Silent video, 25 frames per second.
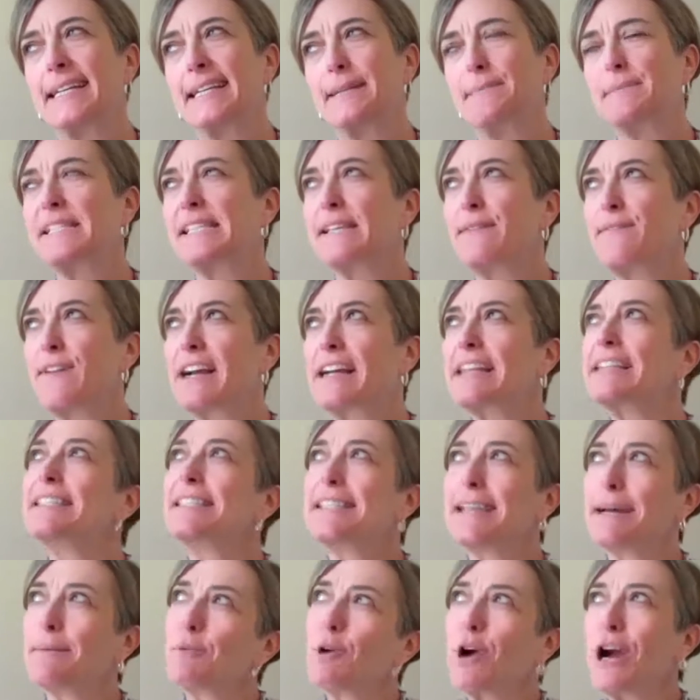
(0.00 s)
me see if I can
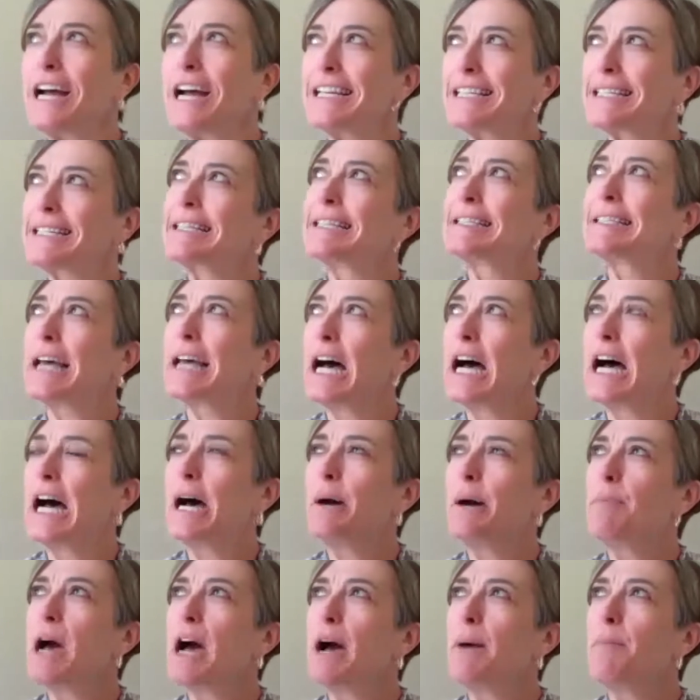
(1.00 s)
summarize this
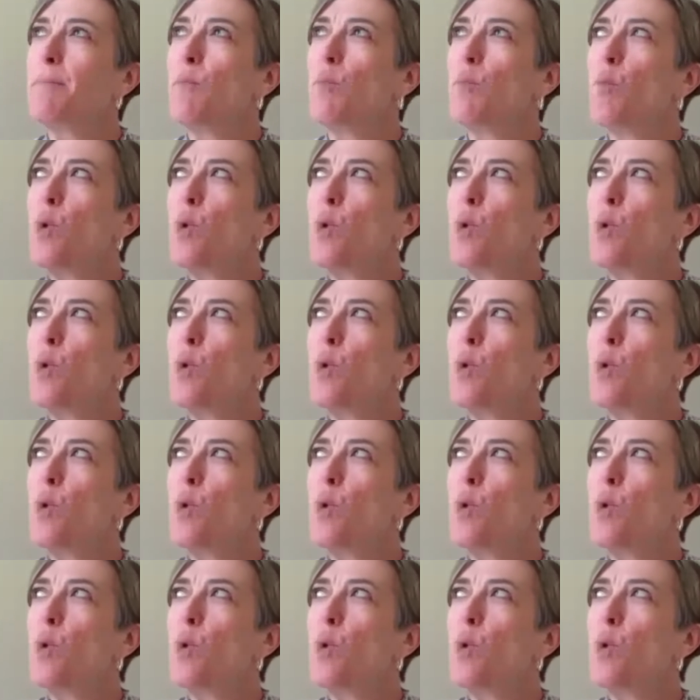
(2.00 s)
up.